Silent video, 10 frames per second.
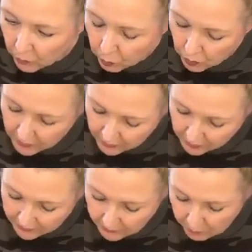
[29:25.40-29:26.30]
the wood
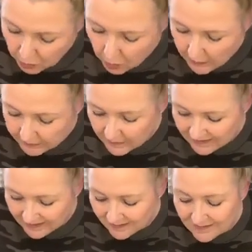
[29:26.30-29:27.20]
are gonna pull out
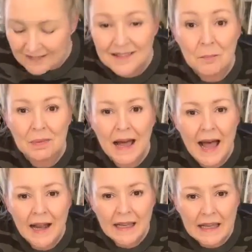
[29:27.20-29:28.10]
the
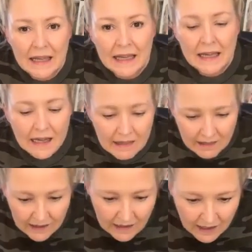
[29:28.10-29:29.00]
black ink, I
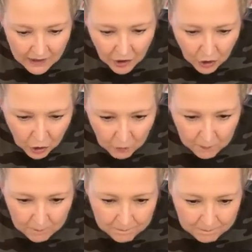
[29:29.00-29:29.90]
think, I hope.